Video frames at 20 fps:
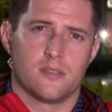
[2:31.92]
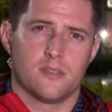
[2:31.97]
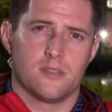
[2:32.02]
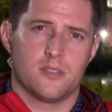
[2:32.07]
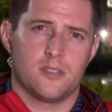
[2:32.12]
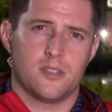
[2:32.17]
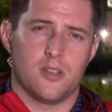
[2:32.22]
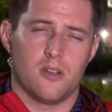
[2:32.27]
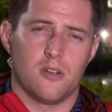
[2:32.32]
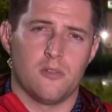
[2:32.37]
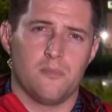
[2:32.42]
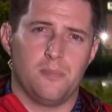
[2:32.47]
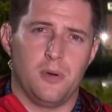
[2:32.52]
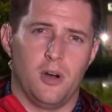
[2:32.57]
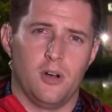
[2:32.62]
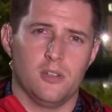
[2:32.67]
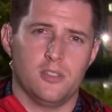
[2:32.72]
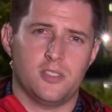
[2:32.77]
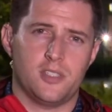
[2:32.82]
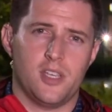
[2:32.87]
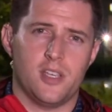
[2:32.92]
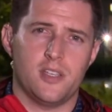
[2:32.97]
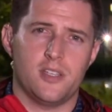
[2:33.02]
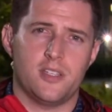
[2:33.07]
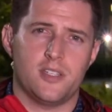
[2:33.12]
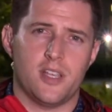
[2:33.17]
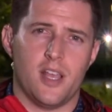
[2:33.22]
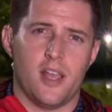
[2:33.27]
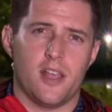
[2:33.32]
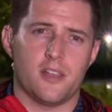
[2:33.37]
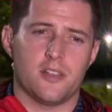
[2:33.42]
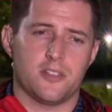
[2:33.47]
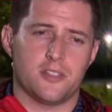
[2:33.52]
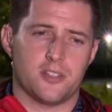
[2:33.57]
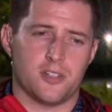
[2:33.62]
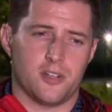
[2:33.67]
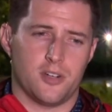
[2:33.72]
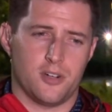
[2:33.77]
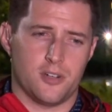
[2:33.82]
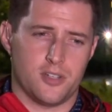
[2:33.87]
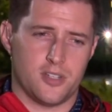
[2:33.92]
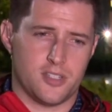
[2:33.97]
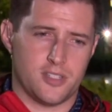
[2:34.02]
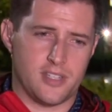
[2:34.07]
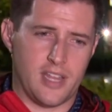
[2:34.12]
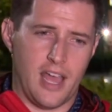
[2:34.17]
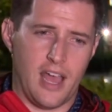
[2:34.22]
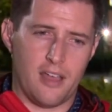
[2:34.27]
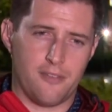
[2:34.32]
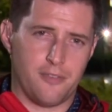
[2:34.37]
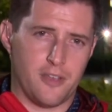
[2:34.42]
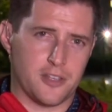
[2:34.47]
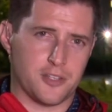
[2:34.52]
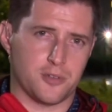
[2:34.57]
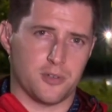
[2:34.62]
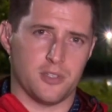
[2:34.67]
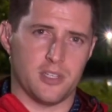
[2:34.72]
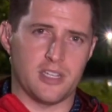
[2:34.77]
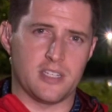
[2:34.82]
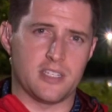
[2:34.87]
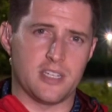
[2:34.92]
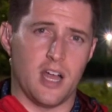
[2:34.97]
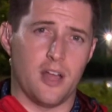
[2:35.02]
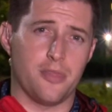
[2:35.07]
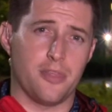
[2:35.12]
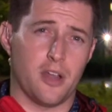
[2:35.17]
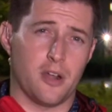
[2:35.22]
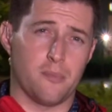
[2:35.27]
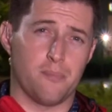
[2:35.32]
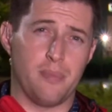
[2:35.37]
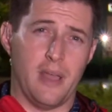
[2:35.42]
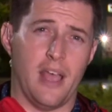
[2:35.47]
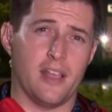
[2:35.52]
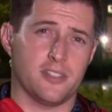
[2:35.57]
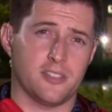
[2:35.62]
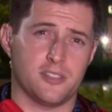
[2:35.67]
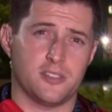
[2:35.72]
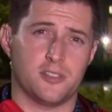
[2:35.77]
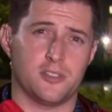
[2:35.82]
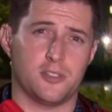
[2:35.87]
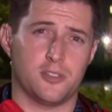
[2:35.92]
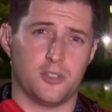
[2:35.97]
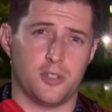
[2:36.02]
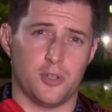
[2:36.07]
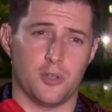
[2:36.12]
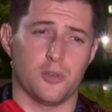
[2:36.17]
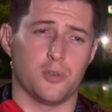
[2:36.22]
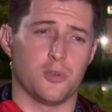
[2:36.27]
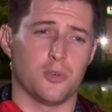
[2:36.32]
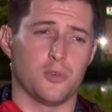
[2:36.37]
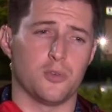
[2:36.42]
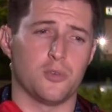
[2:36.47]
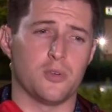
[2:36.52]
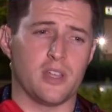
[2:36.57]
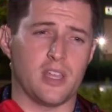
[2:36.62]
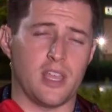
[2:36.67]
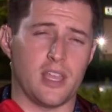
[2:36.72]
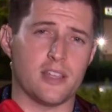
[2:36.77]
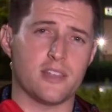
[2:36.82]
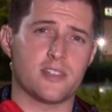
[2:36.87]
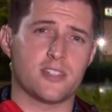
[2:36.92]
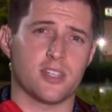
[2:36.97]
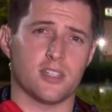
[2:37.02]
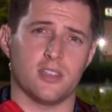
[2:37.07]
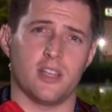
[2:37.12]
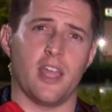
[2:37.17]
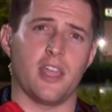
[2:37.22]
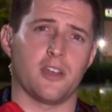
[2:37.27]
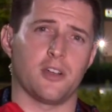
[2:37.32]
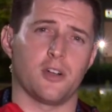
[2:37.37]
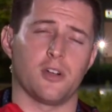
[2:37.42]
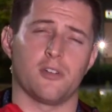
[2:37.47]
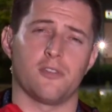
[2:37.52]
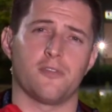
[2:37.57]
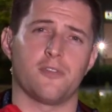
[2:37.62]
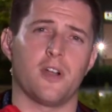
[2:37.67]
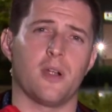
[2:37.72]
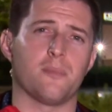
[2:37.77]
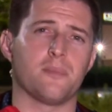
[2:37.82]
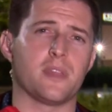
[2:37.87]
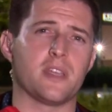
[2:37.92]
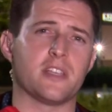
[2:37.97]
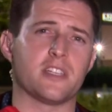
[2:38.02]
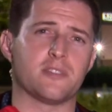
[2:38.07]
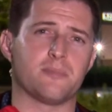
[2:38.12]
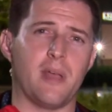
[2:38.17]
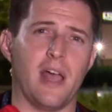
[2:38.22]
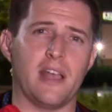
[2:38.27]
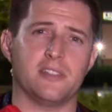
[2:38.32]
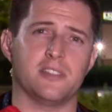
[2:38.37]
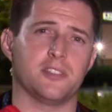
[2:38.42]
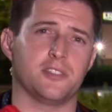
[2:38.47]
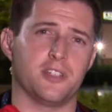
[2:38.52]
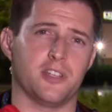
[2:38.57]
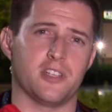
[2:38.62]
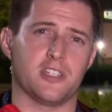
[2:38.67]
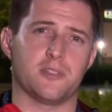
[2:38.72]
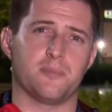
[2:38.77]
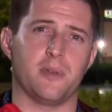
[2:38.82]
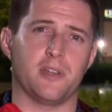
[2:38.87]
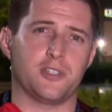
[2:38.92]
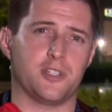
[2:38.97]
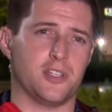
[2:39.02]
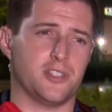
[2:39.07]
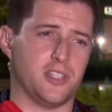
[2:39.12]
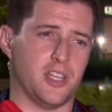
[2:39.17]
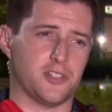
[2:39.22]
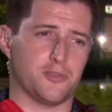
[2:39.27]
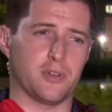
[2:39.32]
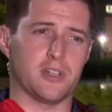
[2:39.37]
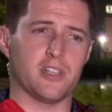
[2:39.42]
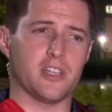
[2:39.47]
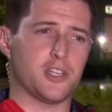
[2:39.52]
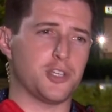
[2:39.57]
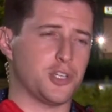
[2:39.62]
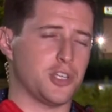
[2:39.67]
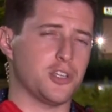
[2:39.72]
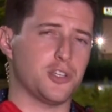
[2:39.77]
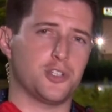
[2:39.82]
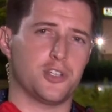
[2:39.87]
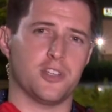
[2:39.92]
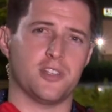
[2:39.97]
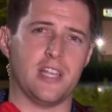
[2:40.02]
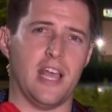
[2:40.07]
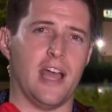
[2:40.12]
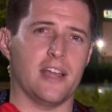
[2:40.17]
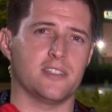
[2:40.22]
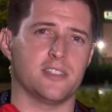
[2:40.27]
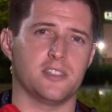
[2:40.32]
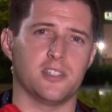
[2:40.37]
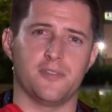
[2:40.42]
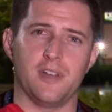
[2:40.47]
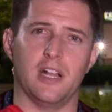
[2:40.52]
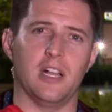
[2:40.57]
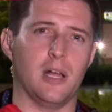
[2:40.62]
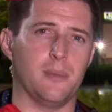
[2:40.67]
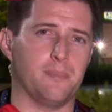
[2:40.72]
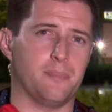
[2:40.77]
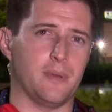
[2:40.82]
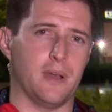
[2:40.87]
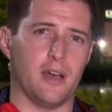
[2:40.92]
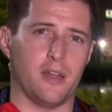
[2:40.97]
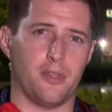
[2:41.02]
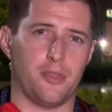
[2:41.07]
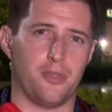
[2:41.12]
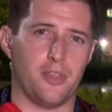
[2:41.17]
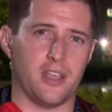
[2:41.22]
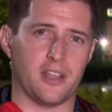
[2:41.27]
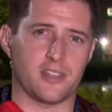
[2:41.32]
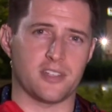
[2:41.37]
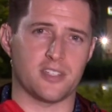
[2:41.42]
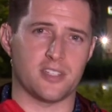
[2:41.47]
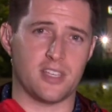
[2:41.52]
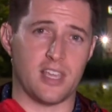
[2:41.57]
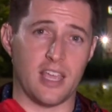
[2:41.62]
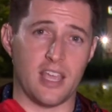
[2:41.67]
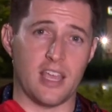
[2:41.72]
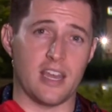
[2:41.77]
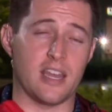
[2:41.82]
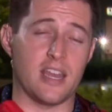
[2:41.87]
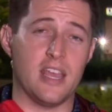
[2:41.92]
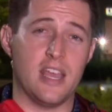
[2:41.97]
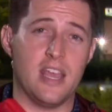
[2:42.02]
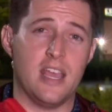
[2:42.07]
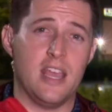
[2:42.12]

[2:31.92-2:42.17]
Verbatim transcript: So Polsky says her staff has really done their best to insulate her from these messages, but she says really she's just had to develop a thick skin